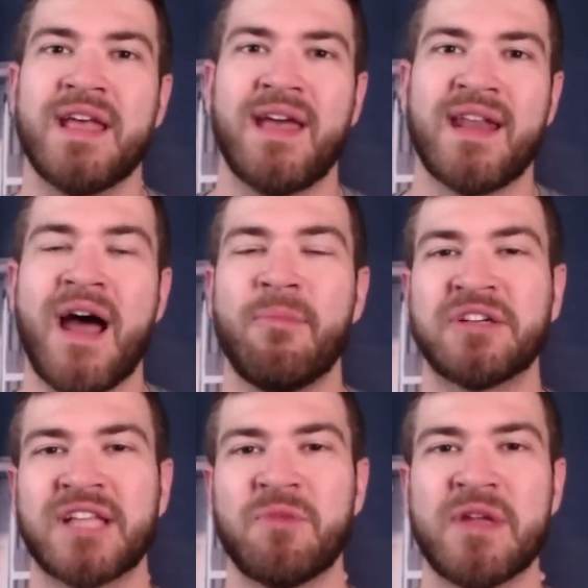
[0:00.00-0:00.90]
and how
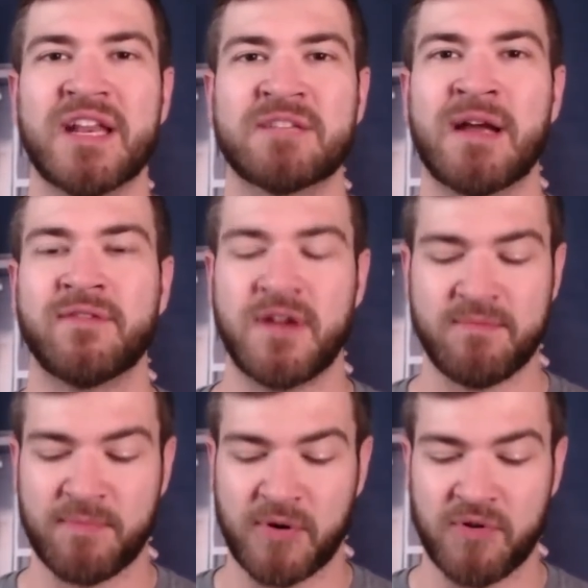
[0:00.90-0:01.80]
much then we can expect for him
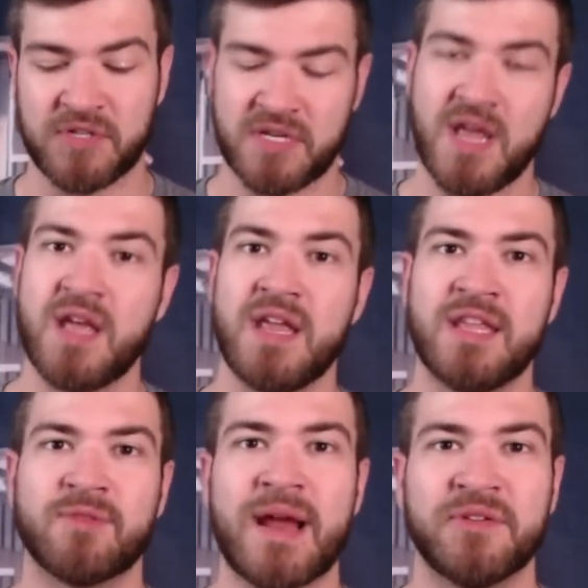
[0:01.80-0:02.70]
to produce in
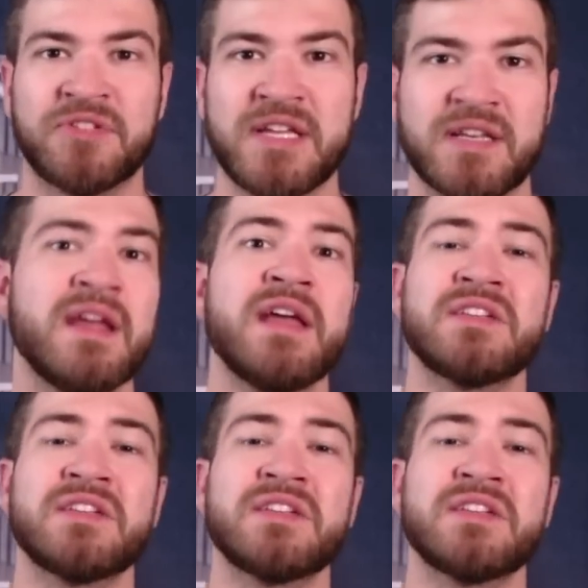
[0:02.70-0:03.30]
the regular season.